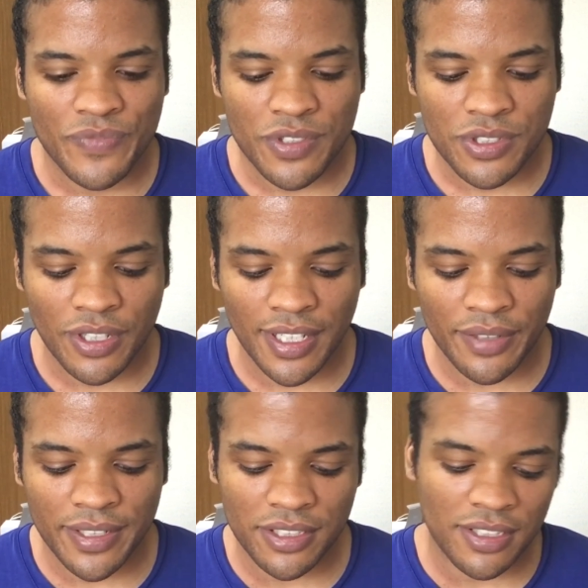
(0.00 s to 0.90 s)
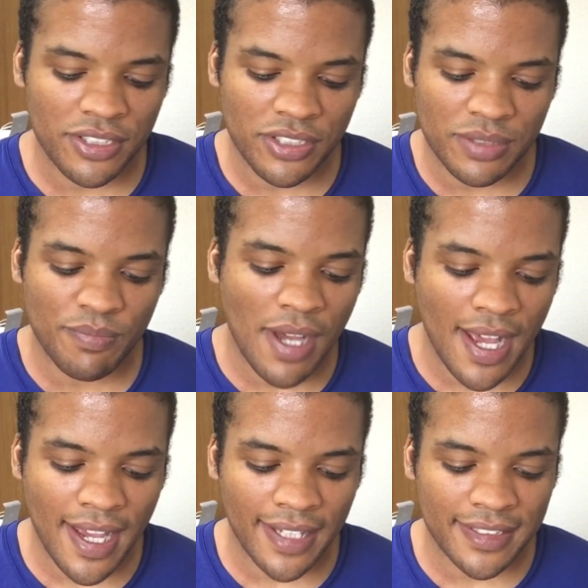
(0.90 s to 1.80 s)
So anyways, this is
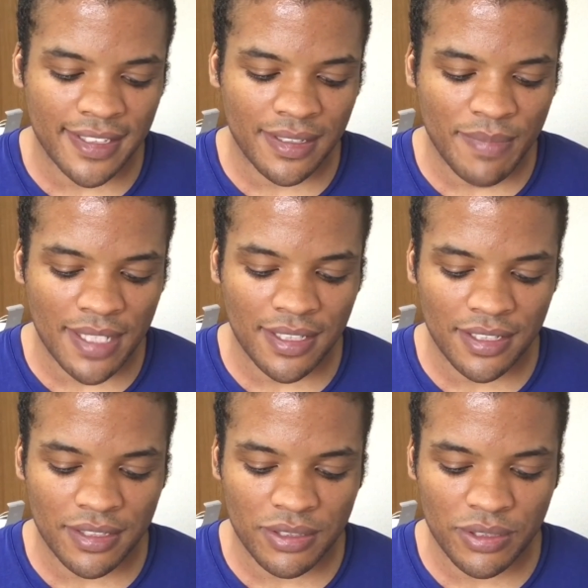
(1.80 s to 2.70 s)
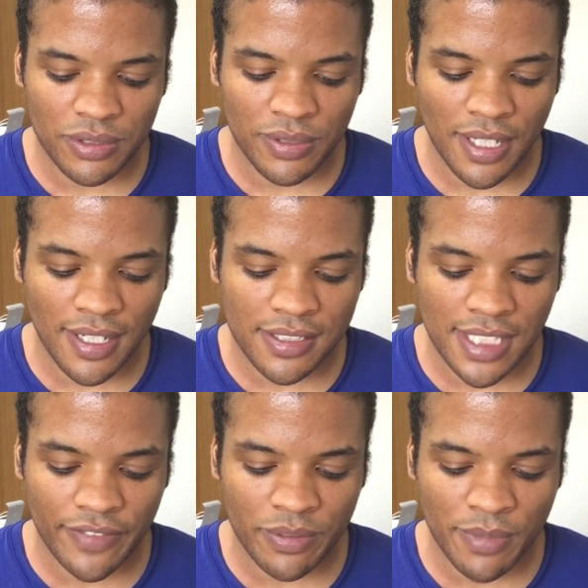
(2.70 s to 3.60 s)
my idea and method to
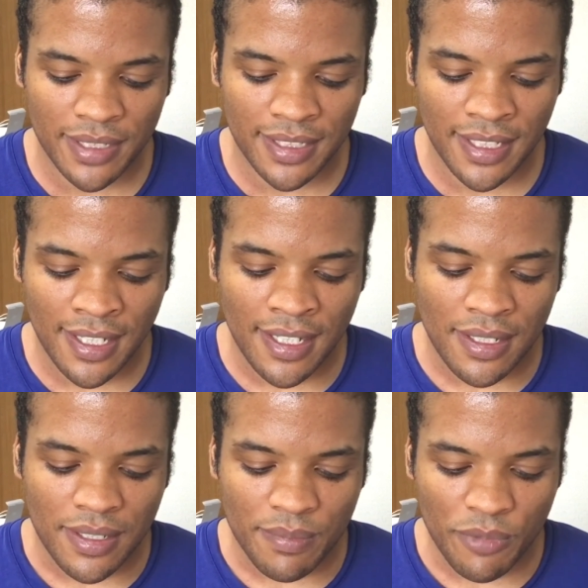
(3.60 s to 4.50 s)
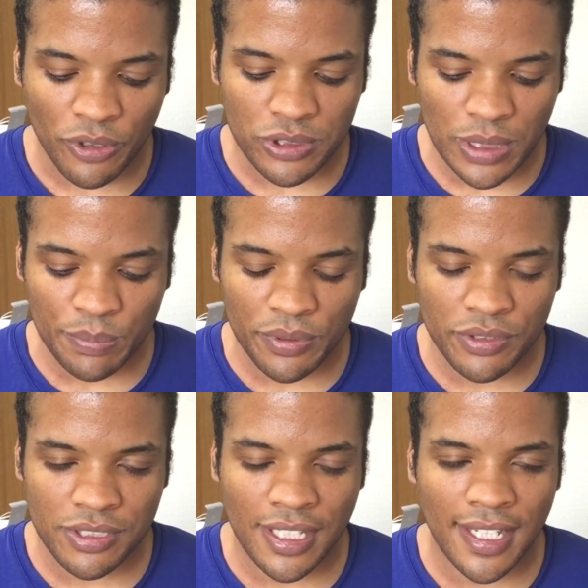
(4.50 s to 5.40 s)
saving money. Most people
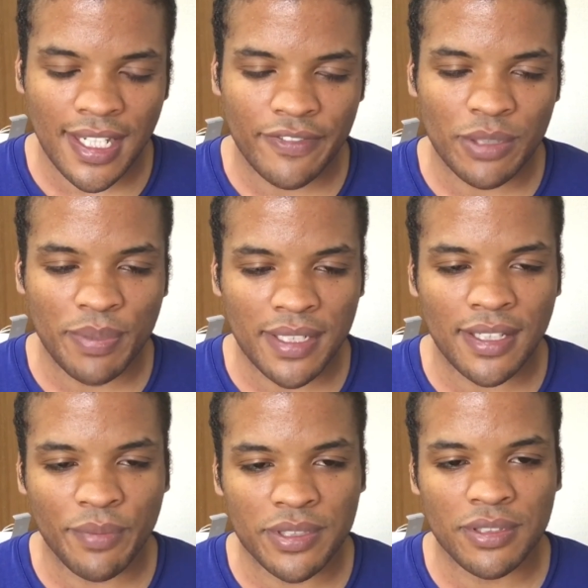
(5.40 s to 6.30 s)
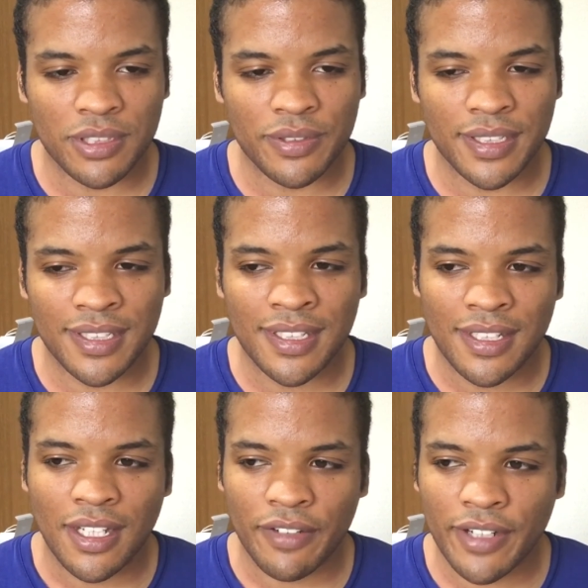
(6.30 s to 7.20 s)
save, depending on what they're doing,
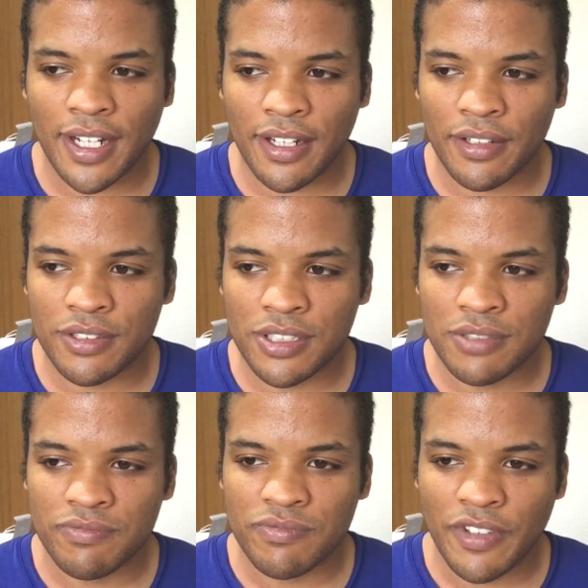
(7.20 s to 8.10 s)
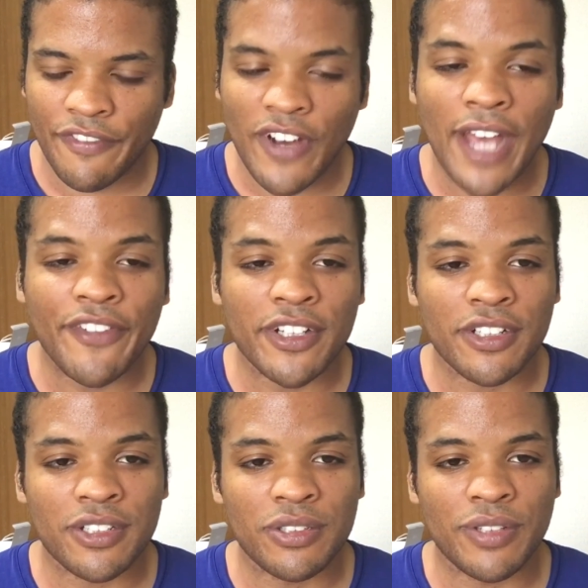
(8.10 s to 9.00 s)
around
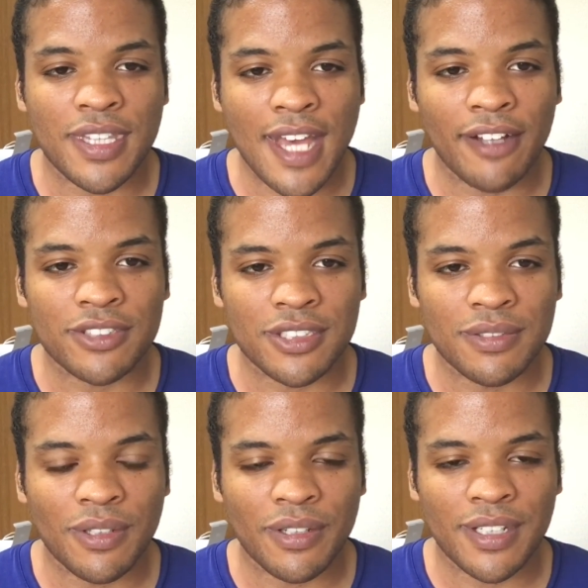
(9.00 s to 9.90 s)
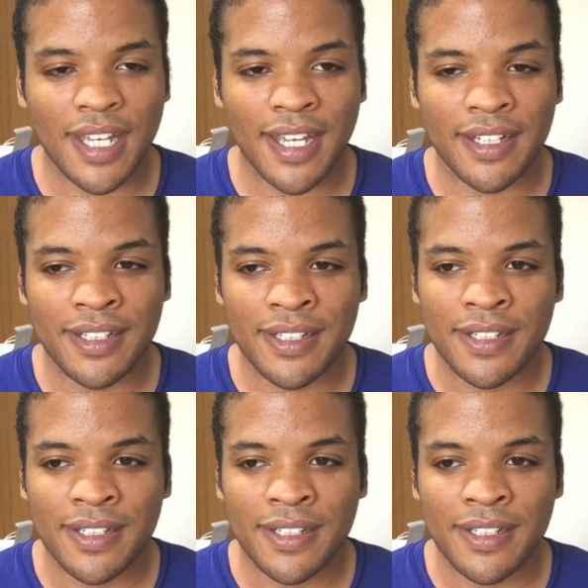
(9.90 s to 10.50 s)
$500 to $1,000, okay?